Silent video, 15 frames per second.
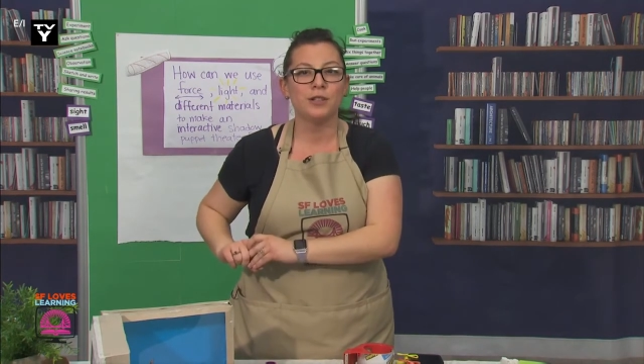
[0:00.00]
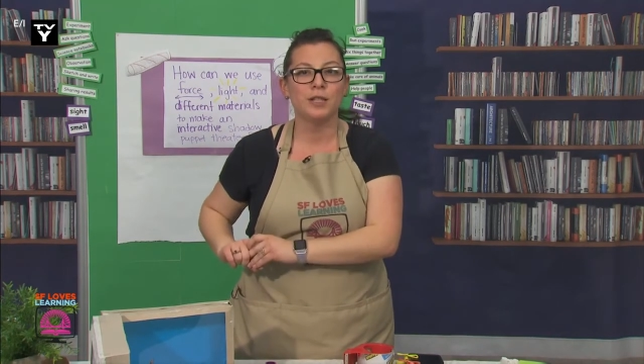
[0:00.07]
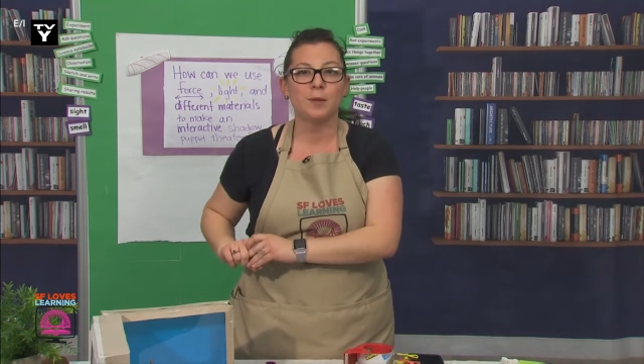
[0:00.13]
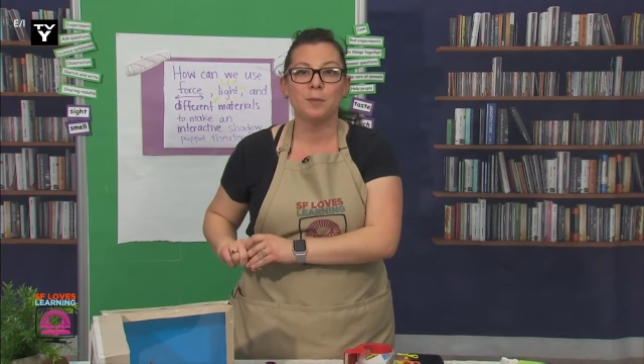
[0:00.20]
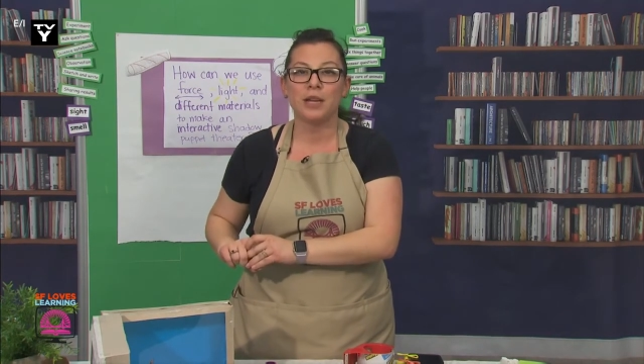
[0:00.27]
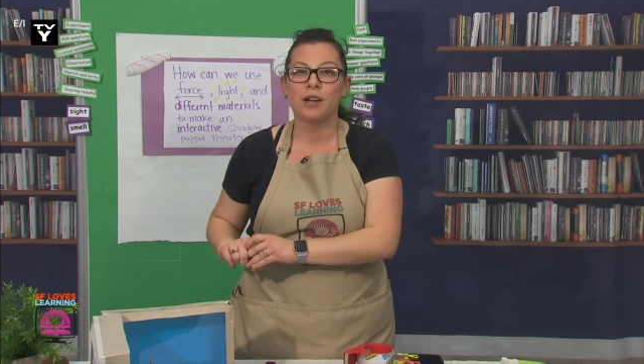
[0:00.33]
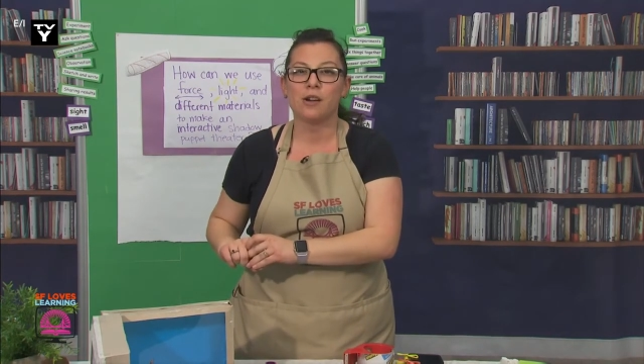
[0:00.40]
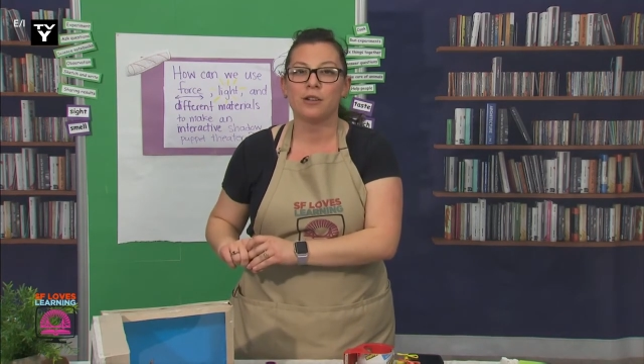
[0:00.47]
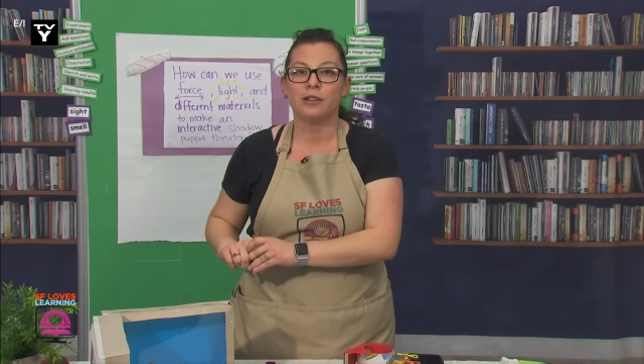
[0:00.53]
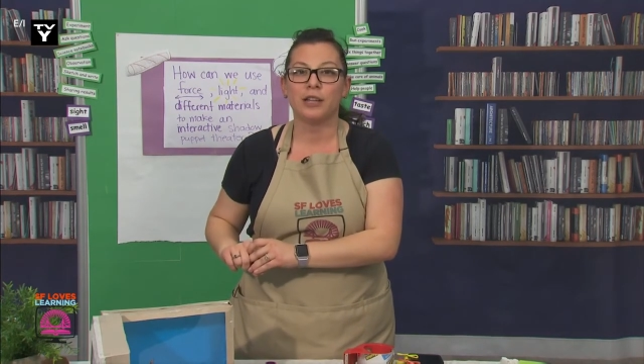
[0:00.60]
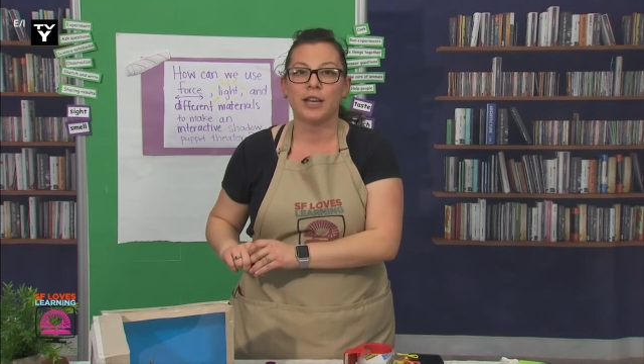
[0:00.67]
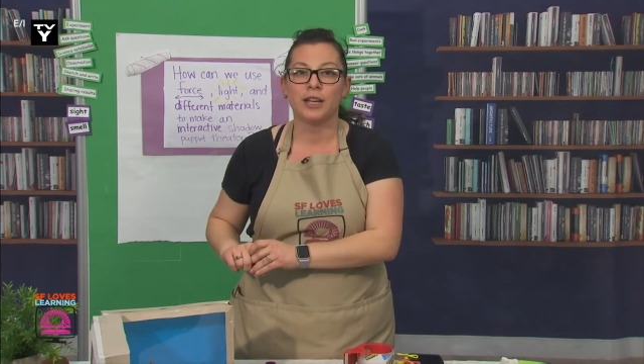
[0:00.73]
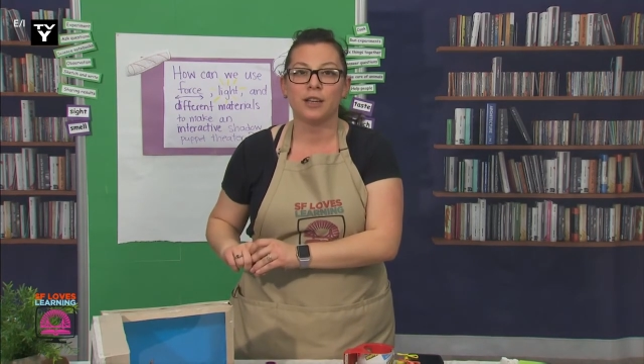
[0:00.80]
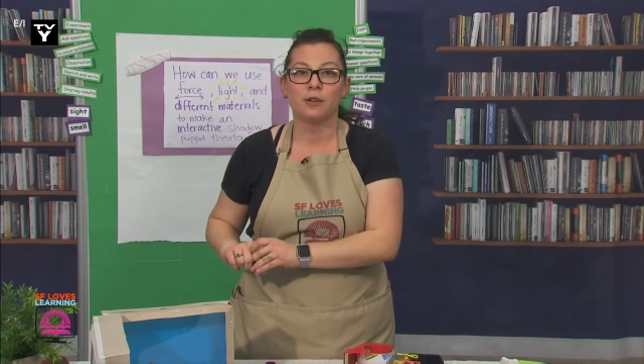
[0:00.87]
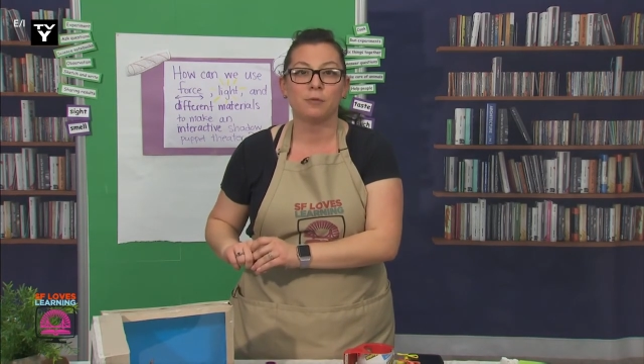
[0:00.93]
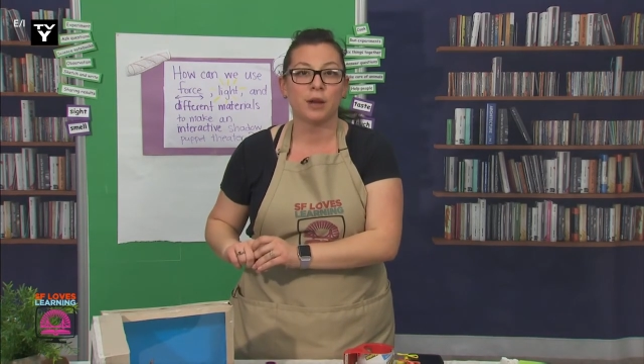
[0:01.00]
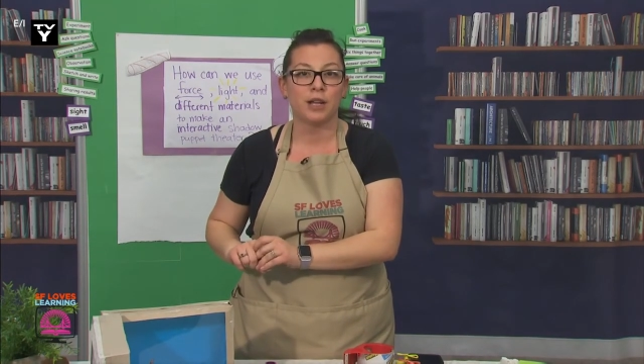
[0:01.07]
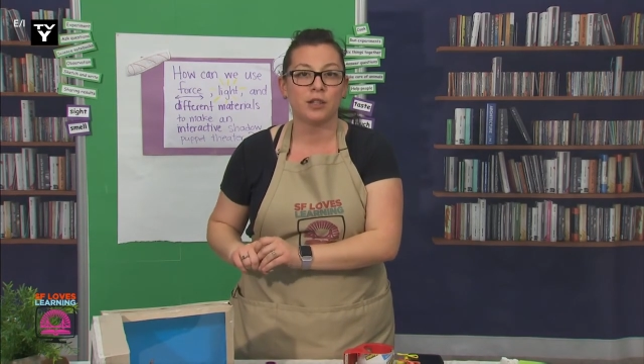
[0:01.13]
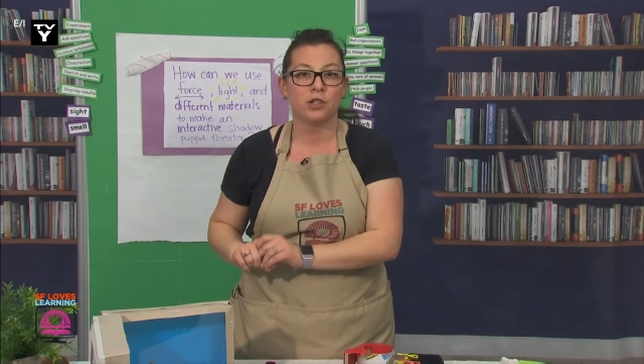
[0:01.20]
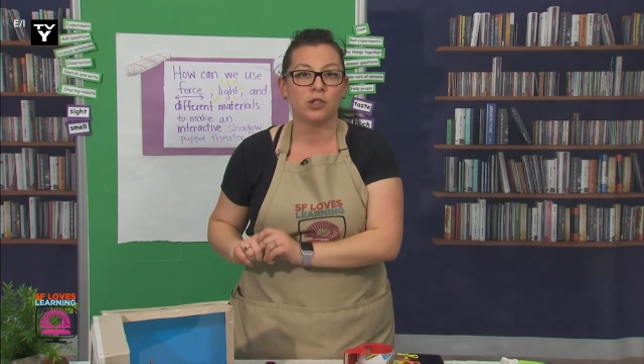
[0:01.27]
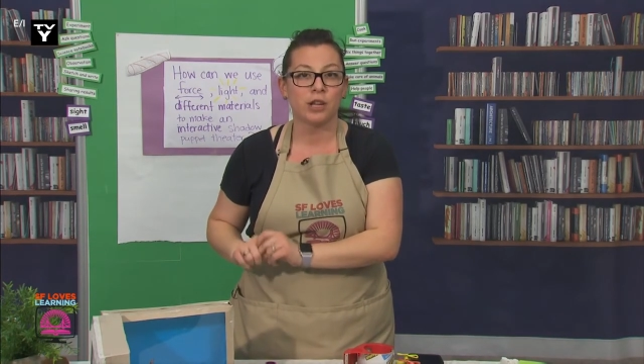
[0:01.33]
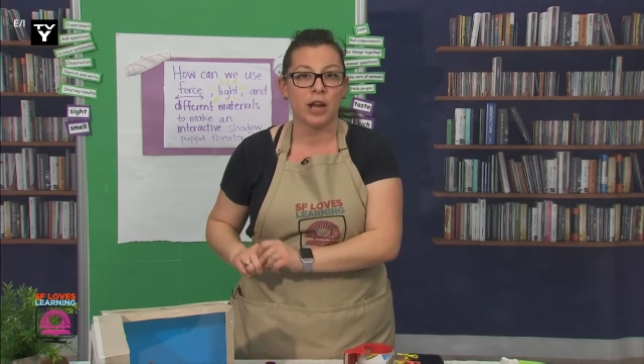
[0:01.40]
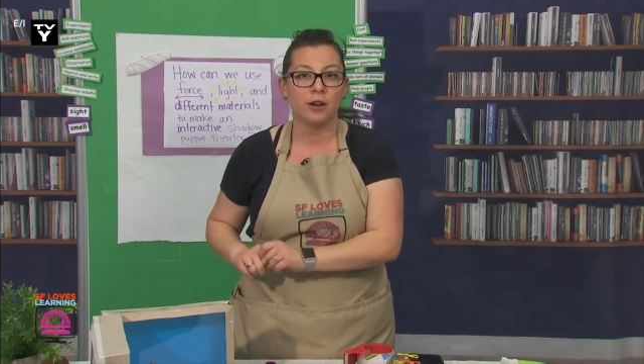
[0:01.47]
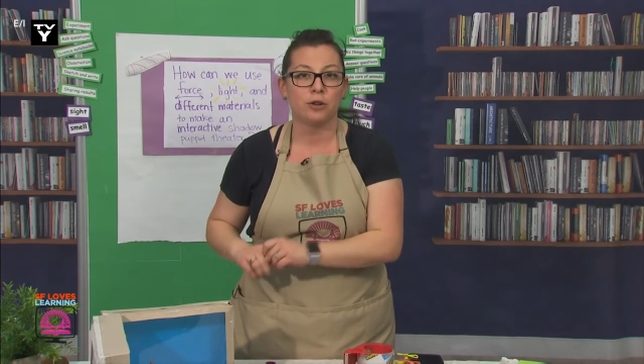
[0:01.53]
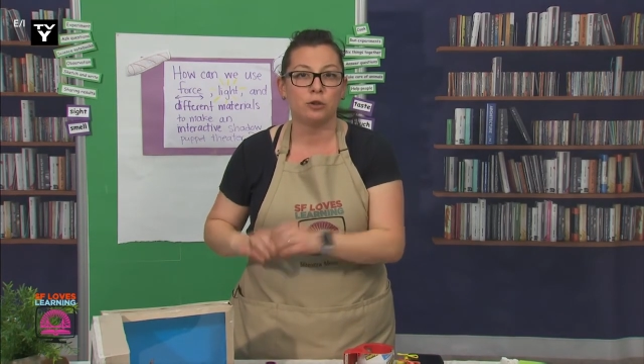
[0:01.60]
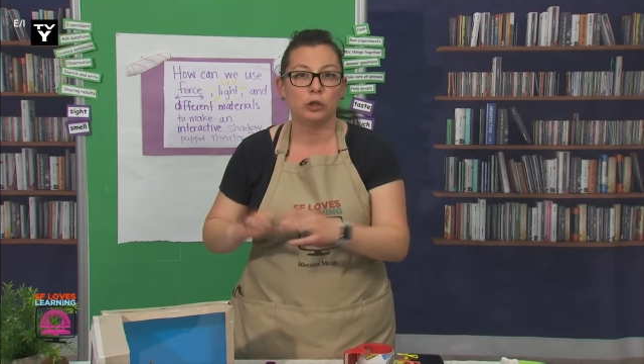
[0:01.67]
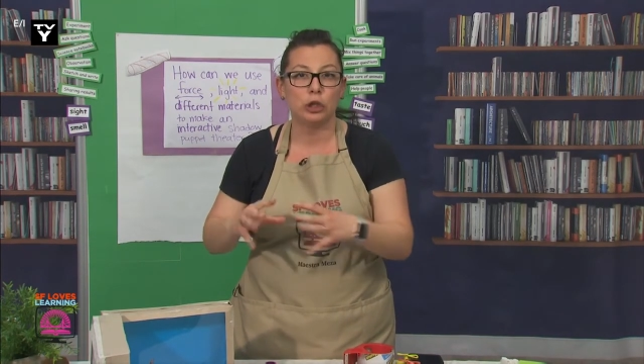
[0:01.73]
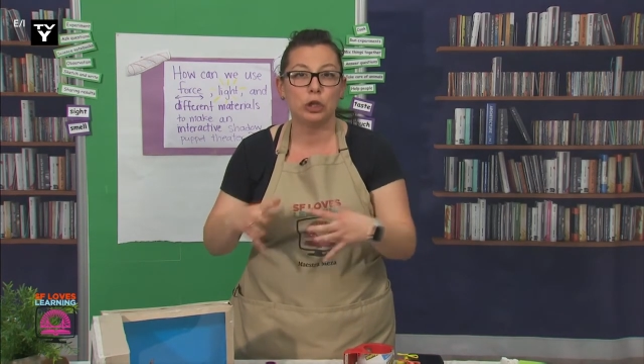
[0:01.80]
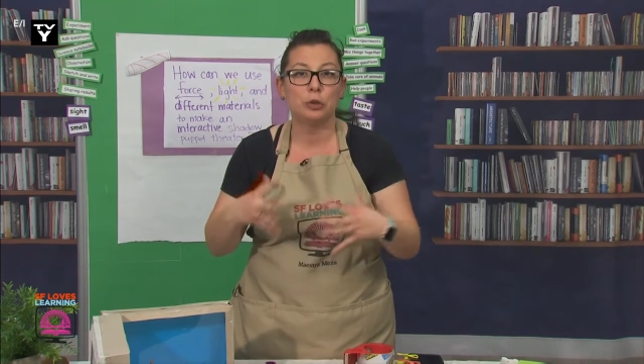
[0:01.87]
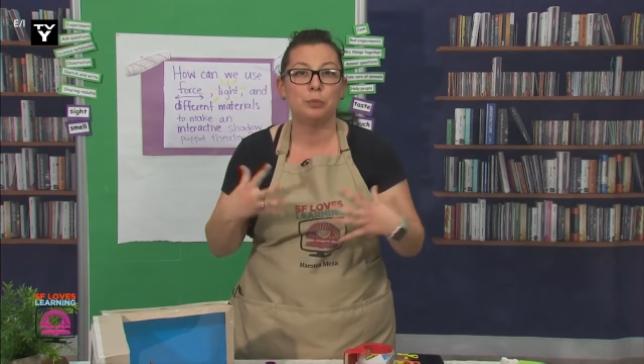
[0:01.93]
to make our light around the shadow
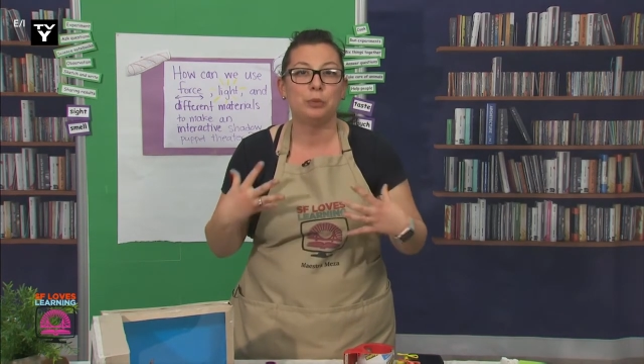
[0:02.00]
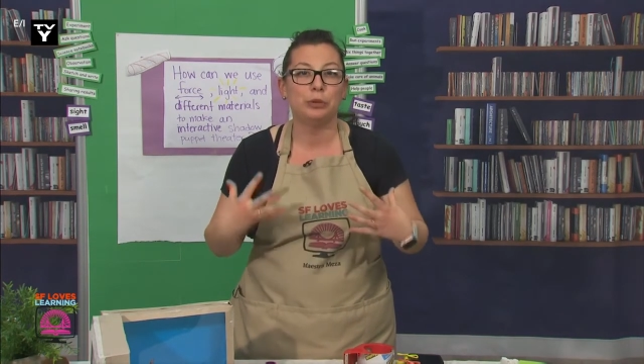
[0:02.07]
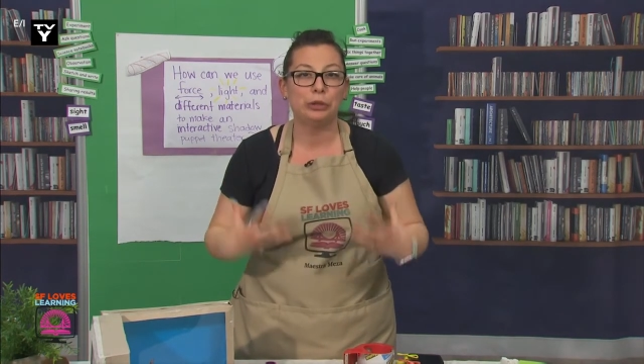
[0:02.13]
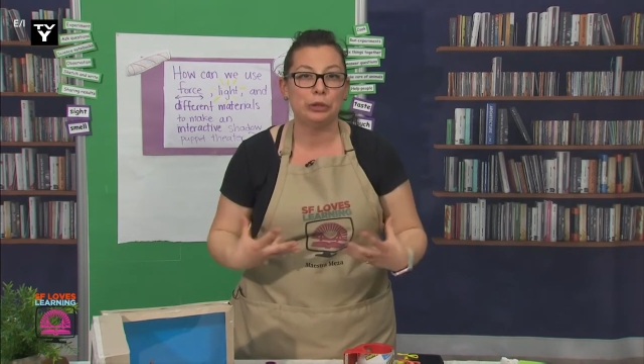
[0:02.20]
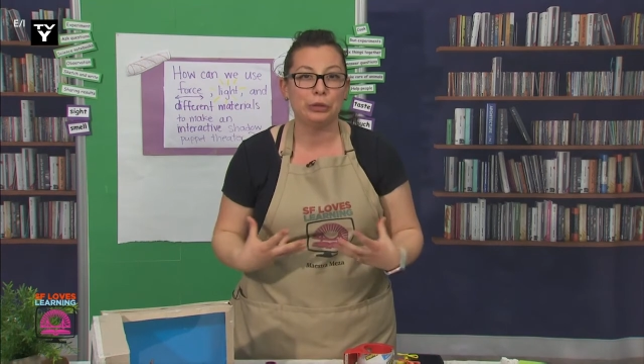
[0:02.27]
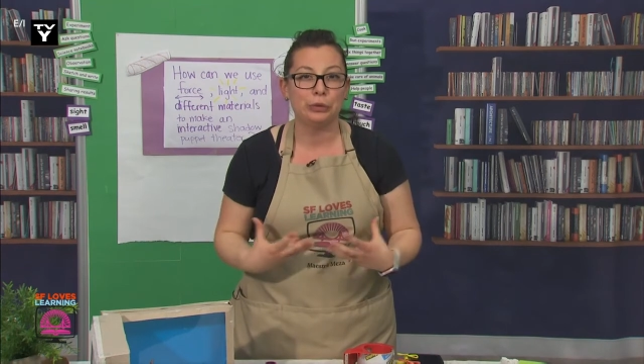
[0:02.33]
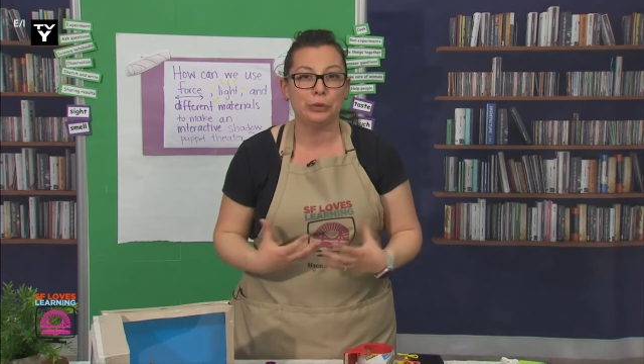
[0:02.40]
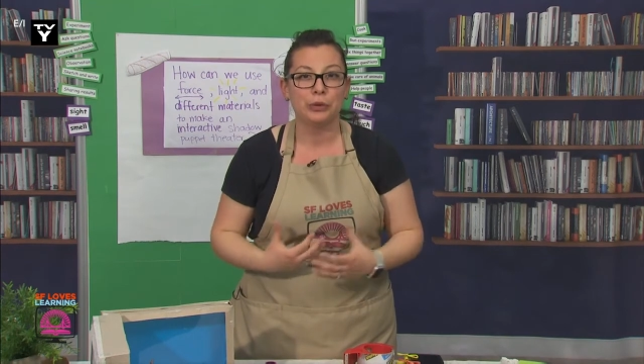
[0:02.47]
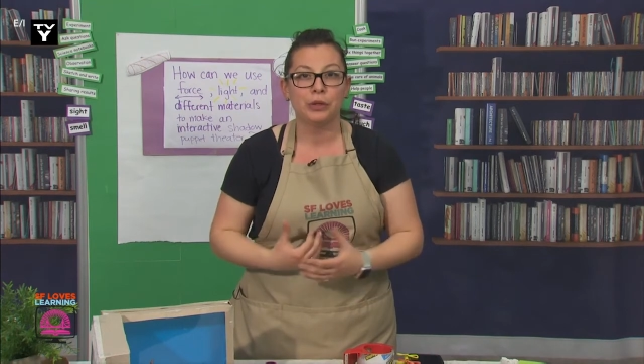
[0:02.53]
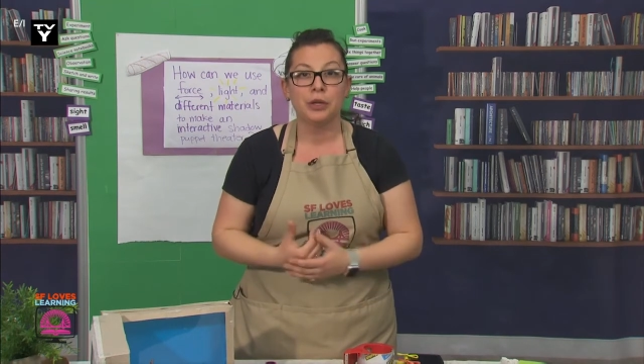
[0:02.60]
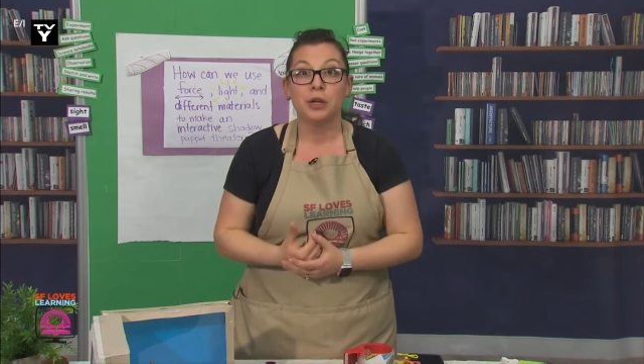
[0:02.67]
look blue